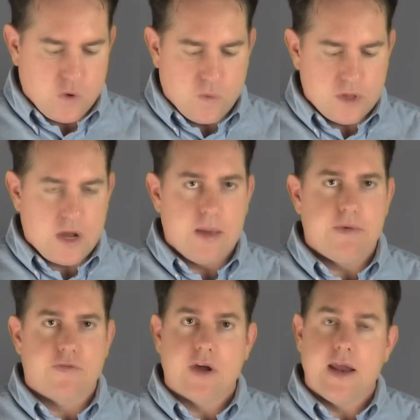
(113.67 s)
what type
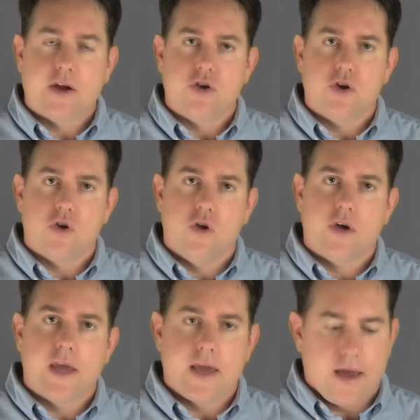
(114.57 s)
of connector you're
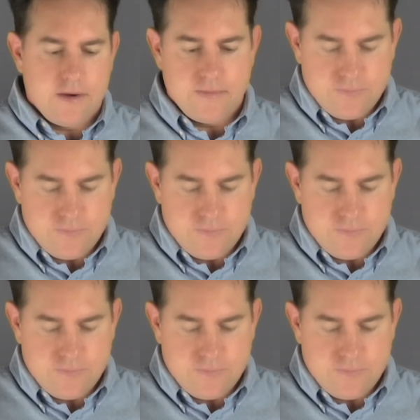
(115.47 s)
looking at.